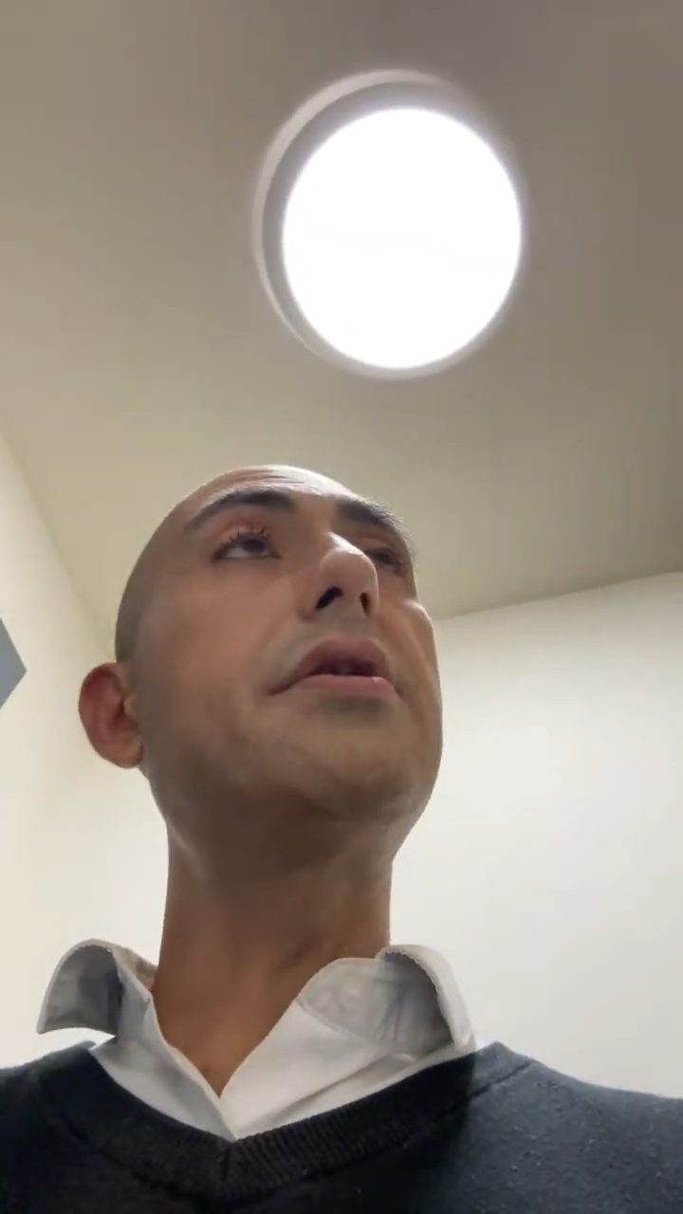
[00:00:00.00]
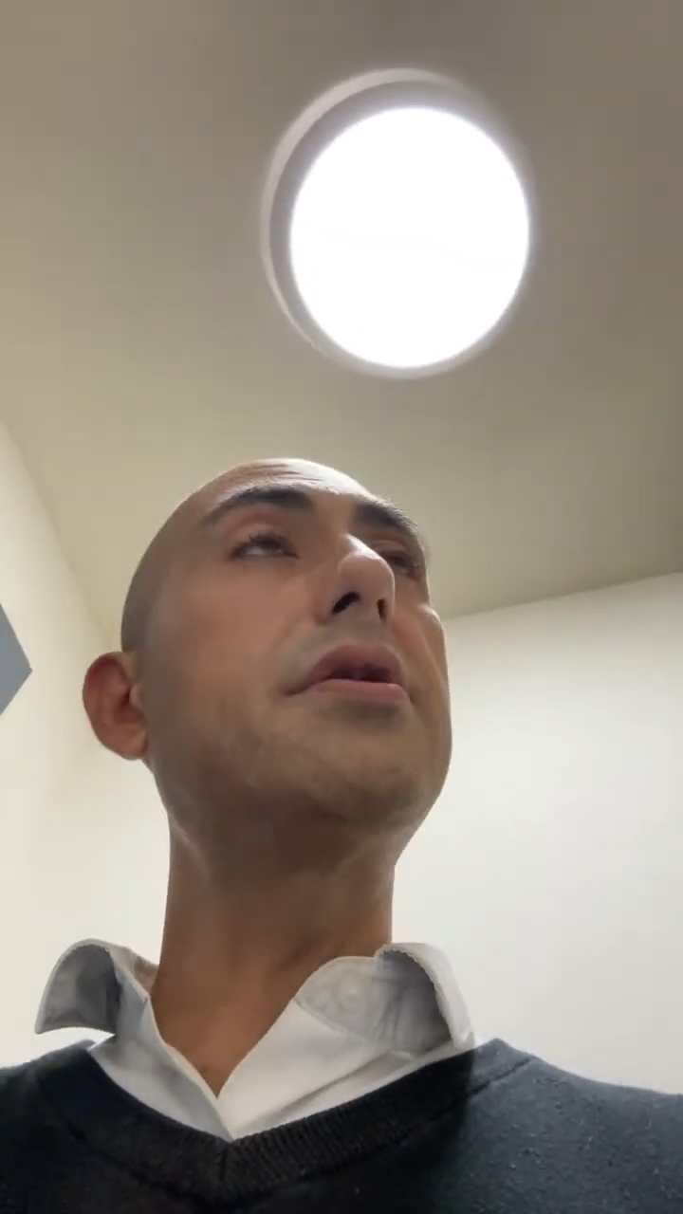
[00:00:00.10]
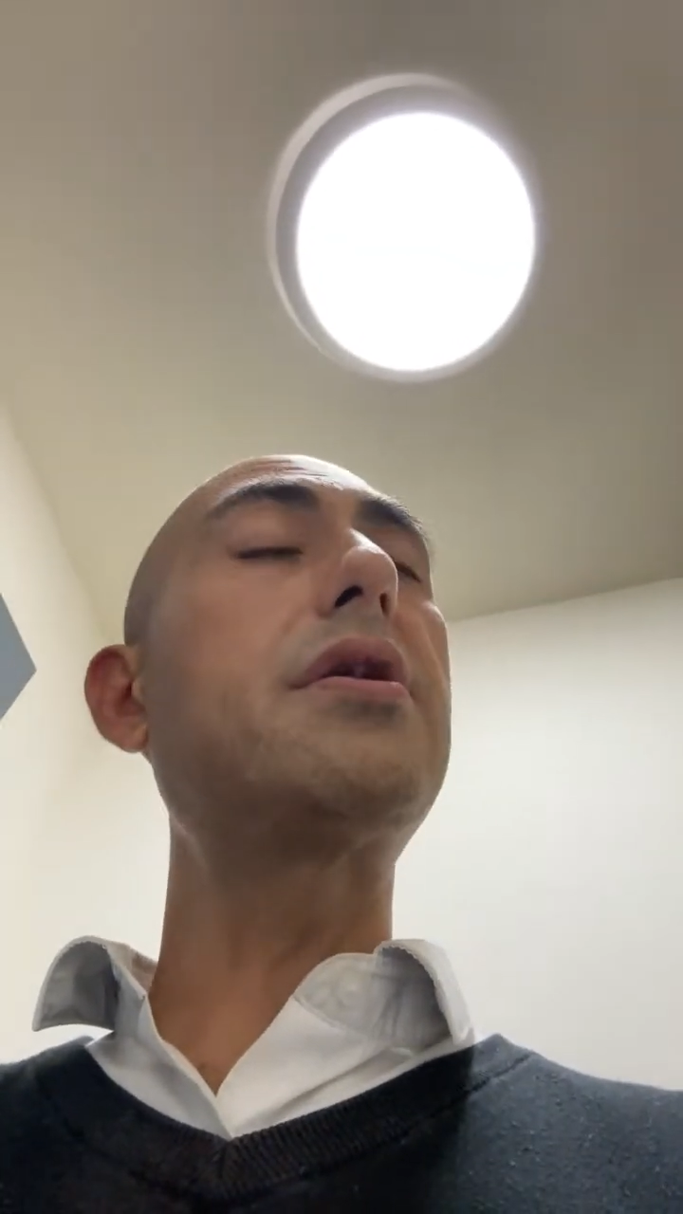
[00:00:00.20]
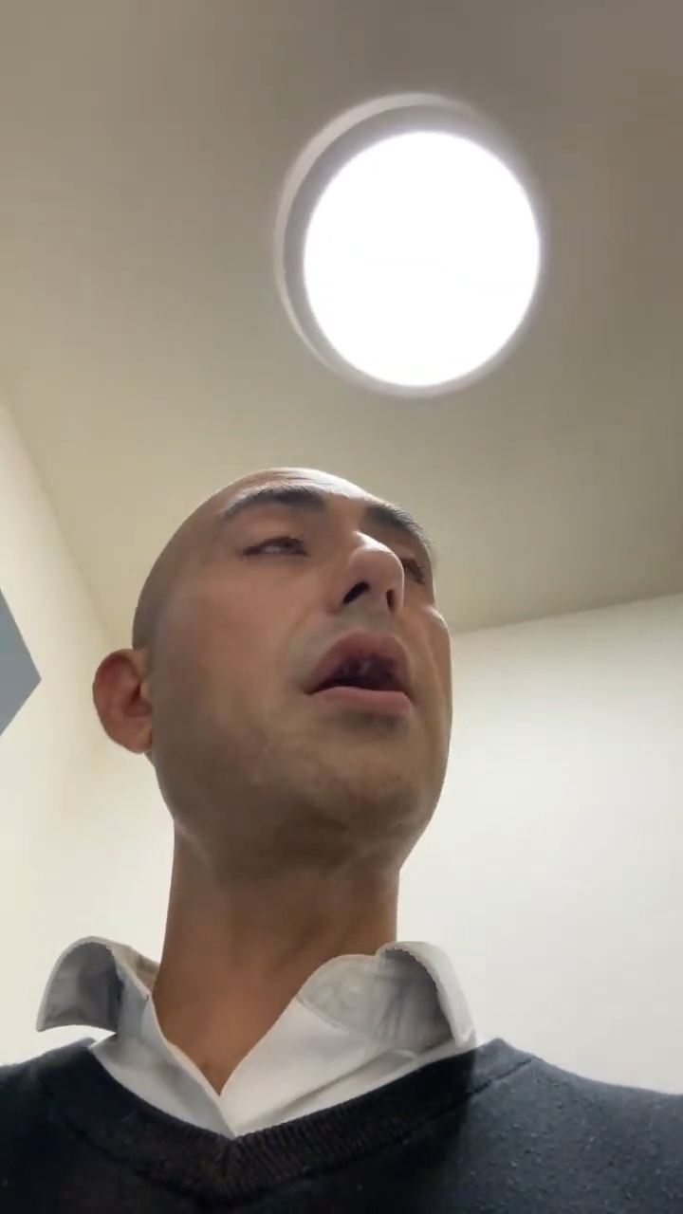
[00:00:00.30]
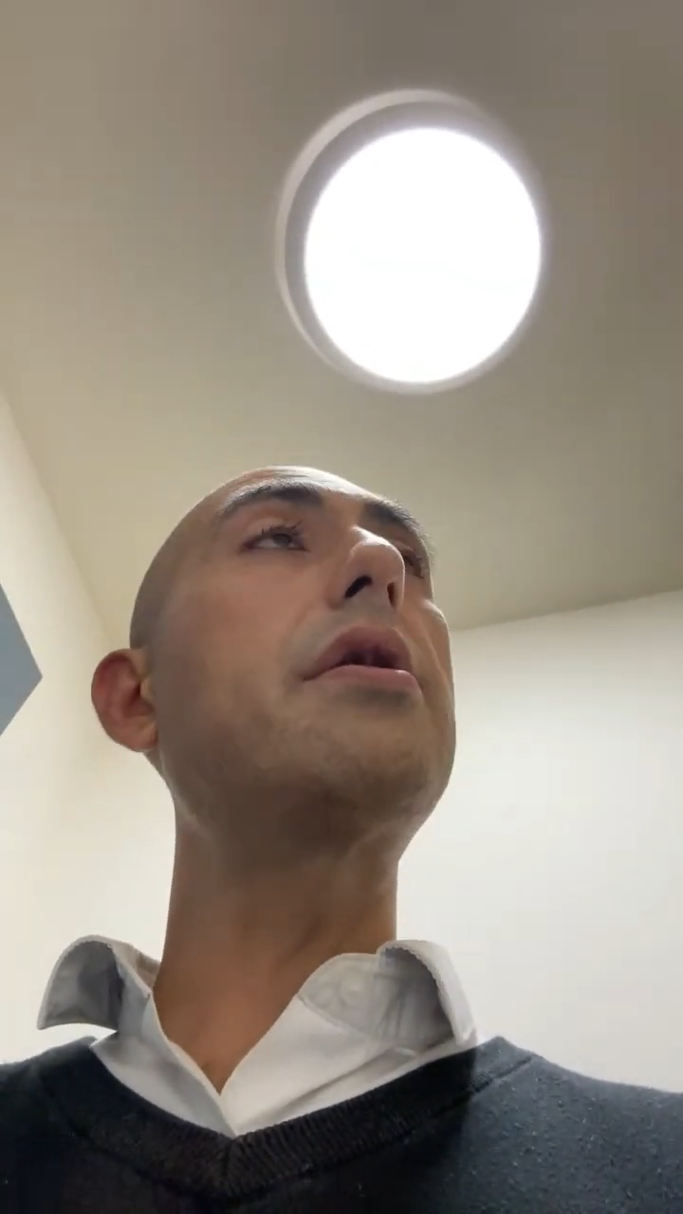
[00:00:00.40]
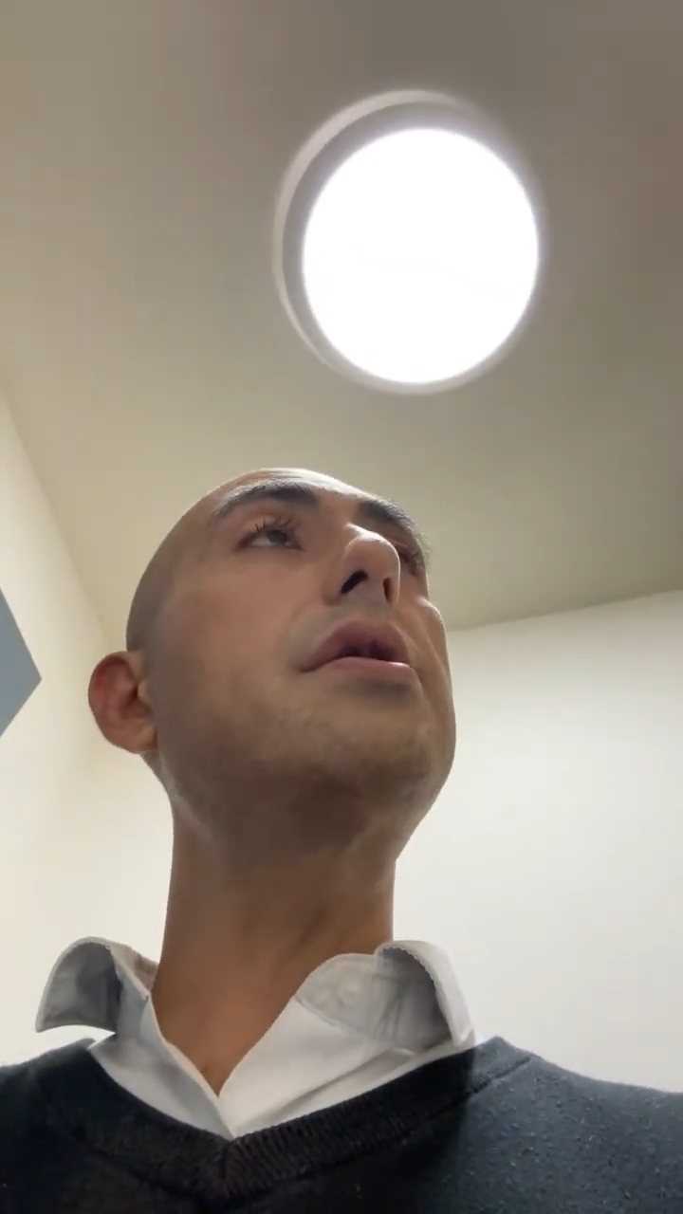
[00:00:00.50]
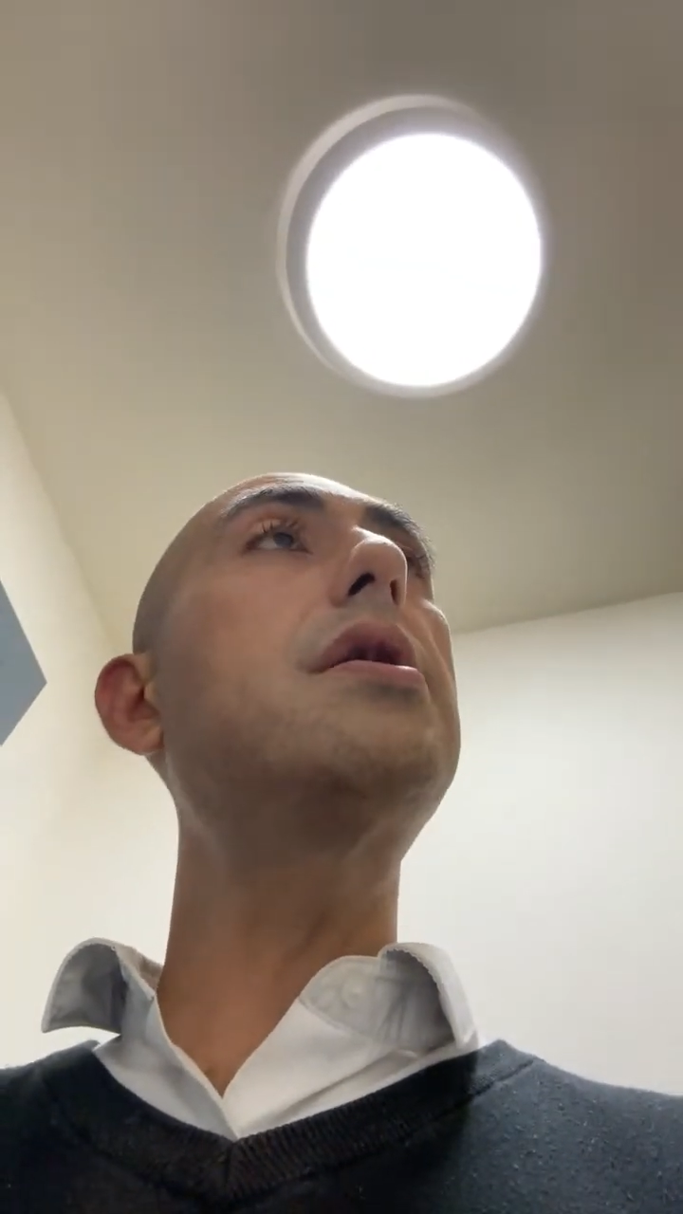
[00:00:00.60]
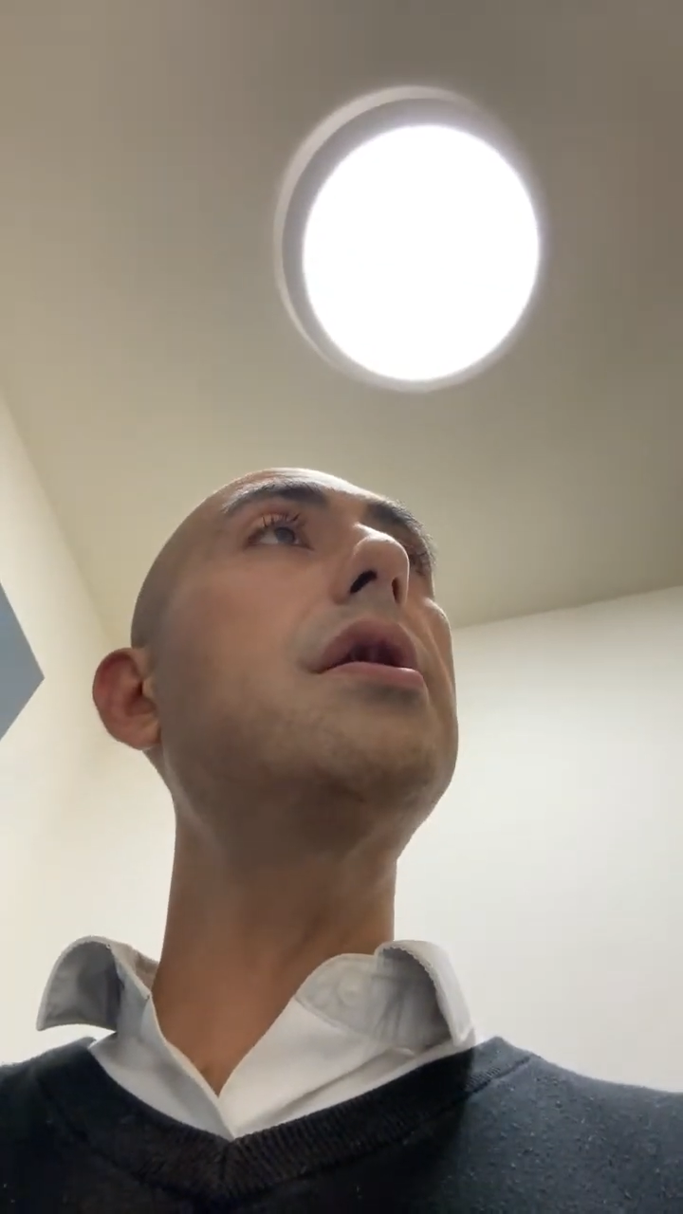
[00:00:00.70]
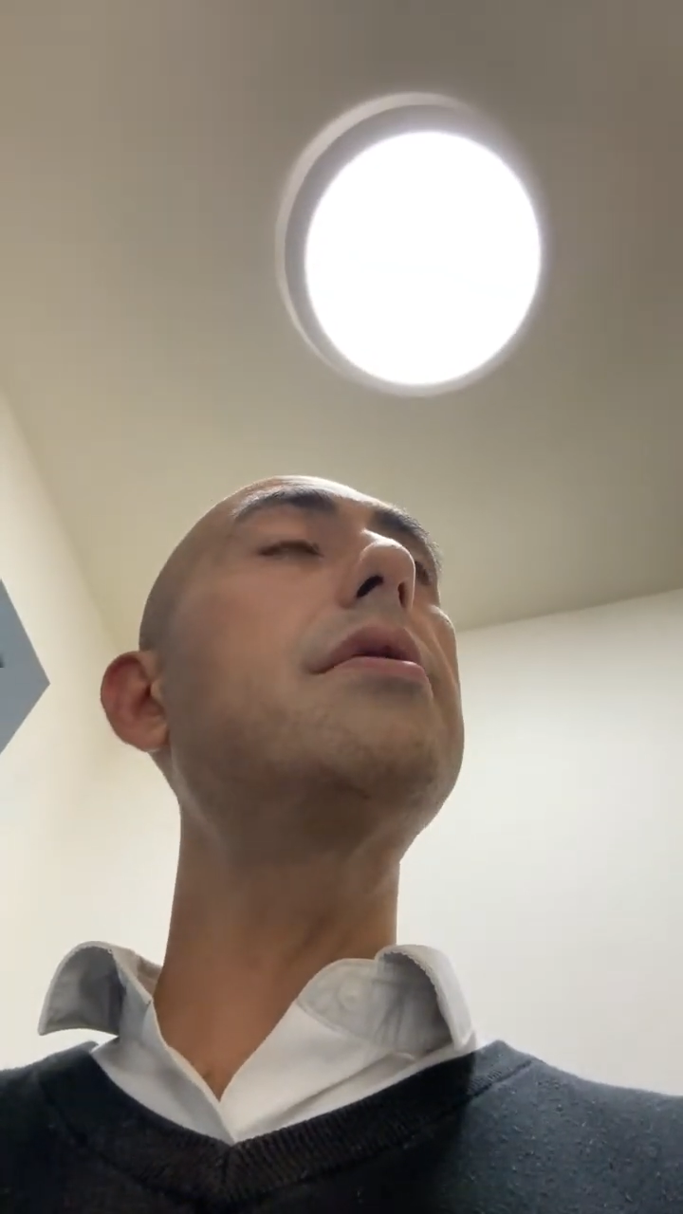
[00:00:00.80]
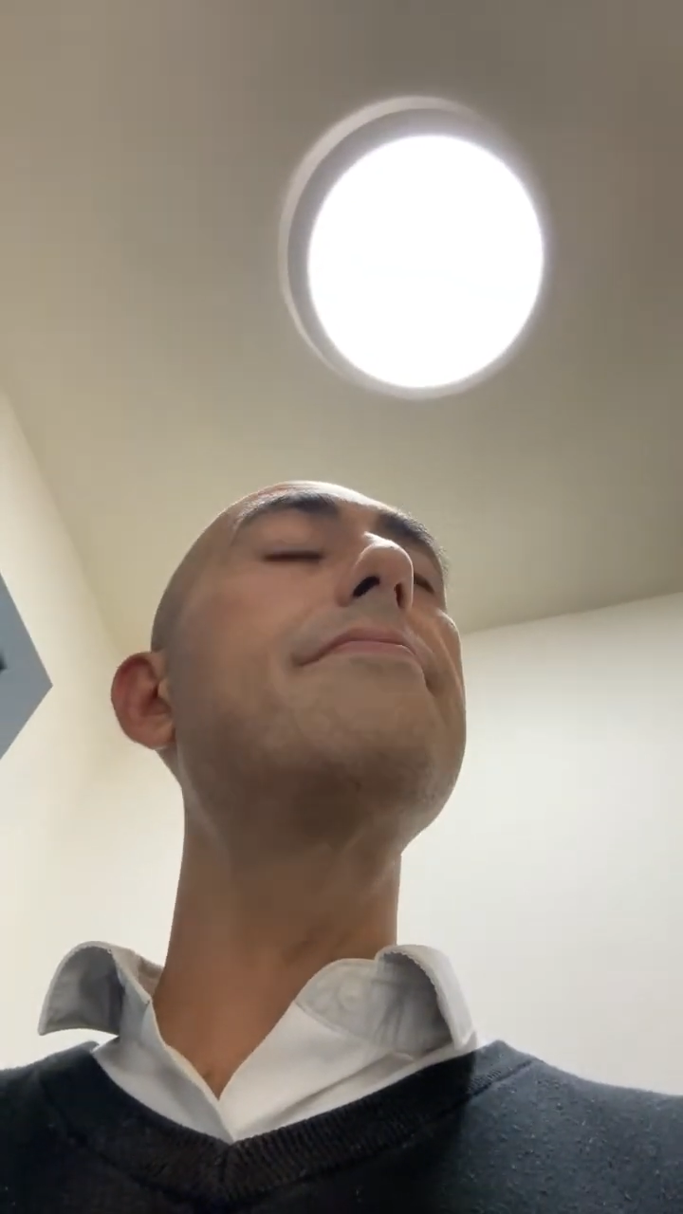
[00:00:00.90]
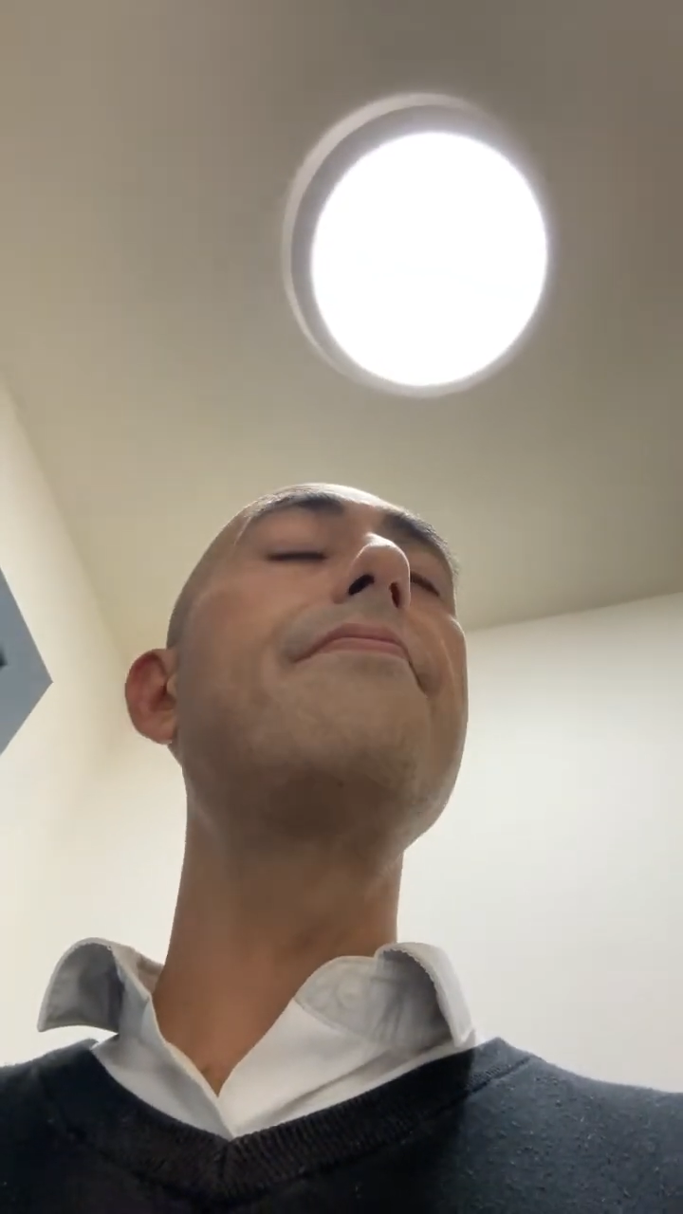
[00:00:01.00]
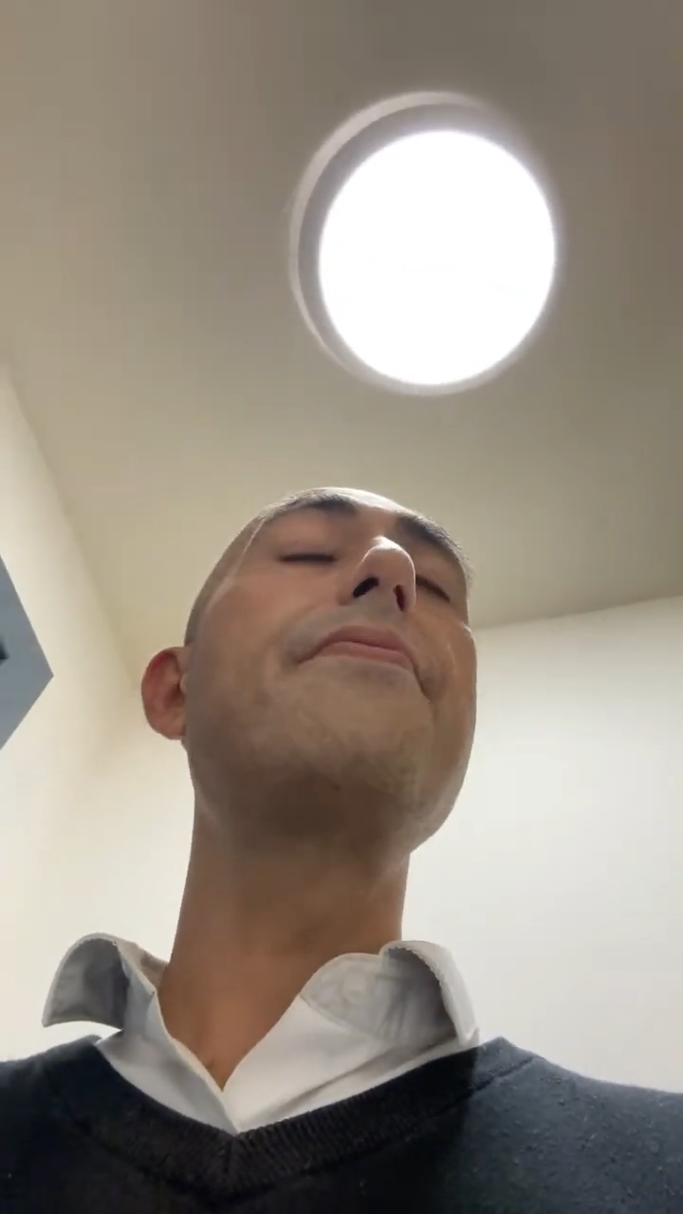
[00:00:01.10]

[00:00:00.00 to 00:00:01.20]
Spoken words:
society.